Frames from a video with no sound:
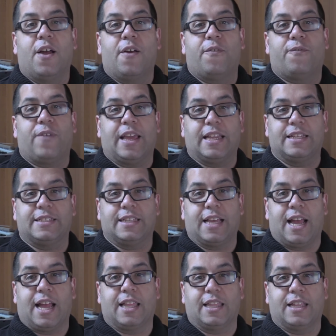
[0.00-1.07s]
Fantasy
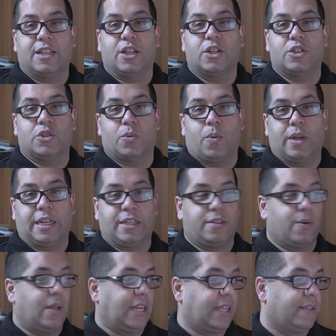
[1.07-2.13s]
Island
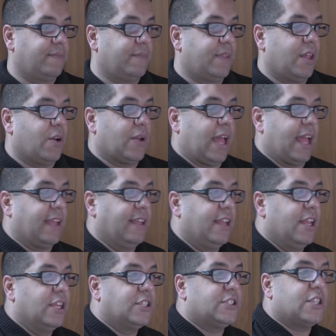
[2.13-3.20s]
2020. Okay,
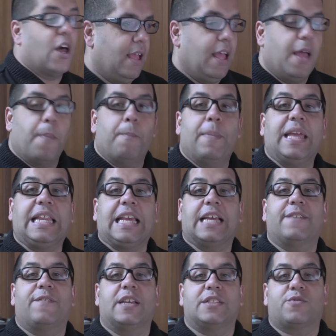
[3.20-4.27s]
so many
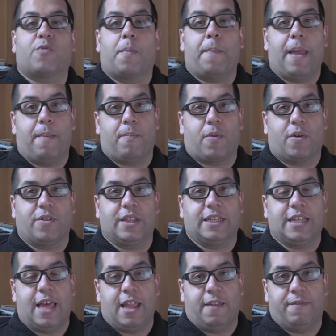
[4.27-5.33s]
of us remember the
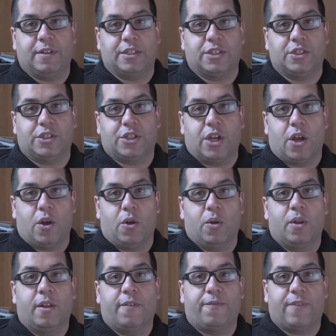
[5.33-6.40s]
television show
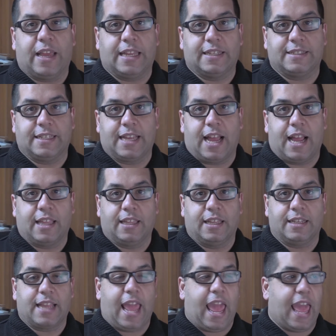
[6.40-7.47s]
Fantasy
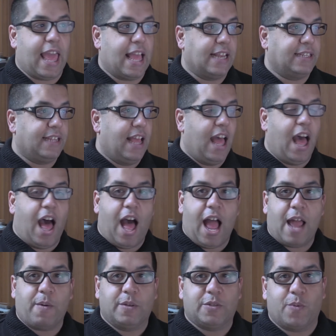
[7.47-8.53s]
Island, and
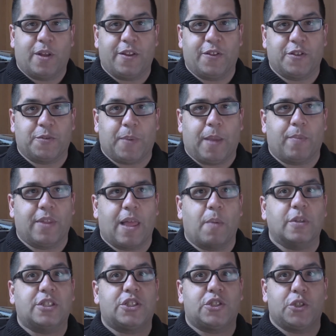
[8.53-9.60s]
I was one of those people that
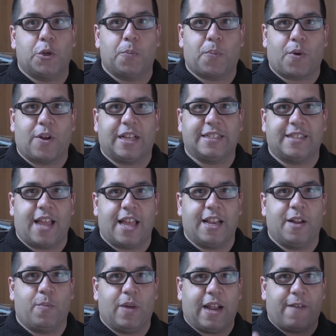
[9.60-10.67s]
was super
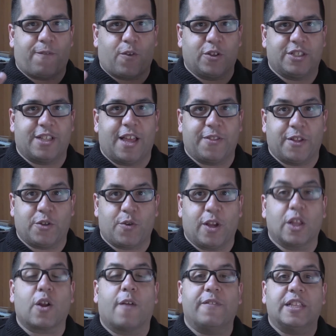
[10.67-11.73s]
excited when I first saw the
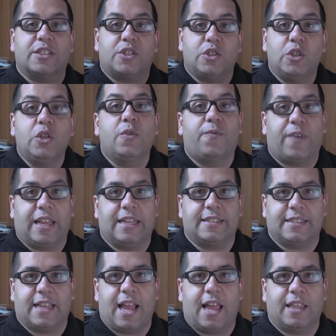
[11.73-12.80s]
trailer of this new
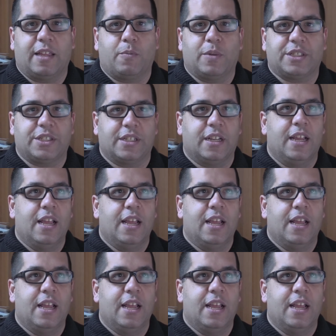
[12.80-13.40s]
Fantasy Island, which had